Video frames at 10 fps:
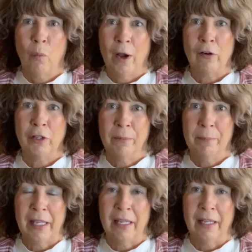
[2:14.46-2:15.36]

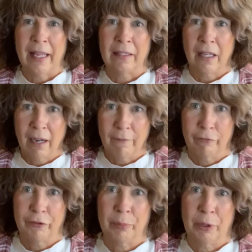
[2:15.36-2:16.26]
welcoming and
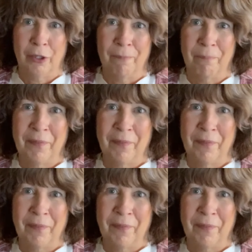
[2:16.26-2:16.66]
comfortable.